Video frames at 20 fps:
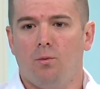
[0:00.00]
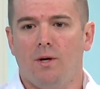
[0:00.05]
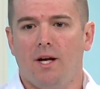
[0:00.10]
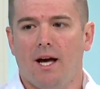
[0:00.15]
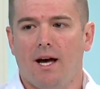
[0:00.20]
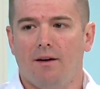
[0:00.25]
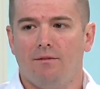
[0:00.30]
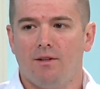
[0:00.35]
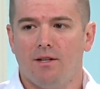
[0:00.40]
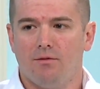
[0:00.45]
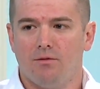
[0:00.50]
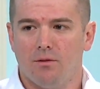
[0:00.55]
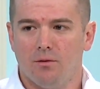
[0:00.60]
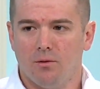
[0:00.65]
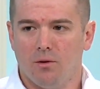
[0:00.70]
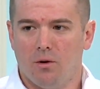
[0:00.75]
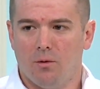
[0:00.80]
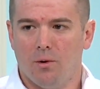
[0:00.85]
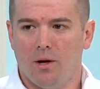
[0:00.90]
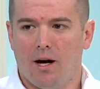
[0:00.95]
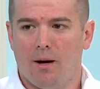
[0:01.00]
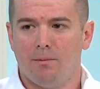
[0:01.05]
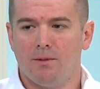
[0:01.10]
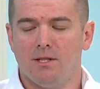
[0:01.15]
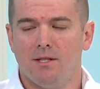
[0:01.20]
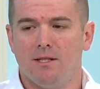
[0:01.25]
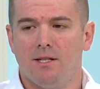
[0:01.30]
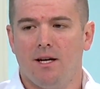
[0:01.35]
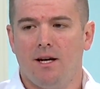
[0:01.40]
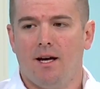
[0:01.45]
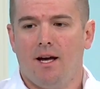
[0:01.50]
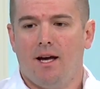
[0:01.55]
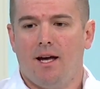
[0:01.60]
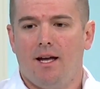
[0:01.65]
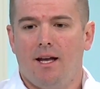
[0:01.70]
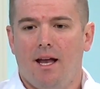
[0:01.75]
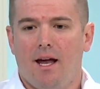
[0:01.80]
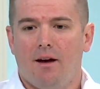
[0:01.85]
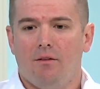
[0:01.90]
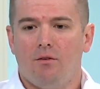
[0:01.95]
We have different loan options,
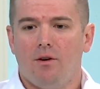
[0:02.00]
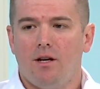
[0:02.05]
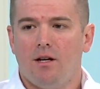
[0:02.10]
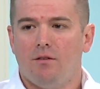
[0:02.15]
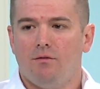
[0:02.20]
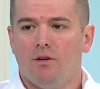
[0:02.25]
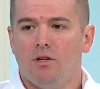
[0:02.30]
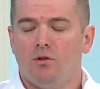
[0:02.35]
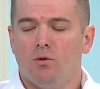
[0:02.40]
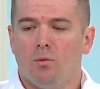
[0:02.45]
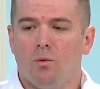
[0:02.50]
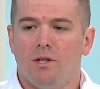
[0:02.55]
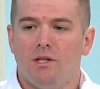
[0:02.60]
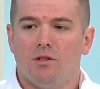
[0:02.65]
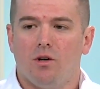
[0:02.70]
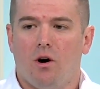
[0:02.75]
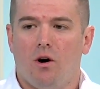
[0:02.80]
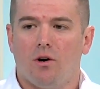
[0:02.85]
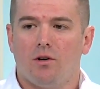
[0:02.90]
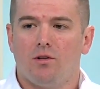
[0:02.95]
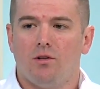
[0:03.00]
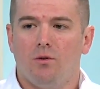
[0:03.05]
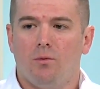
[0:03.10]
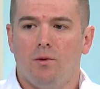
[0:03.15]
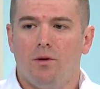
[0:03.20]
and every individual we talk to,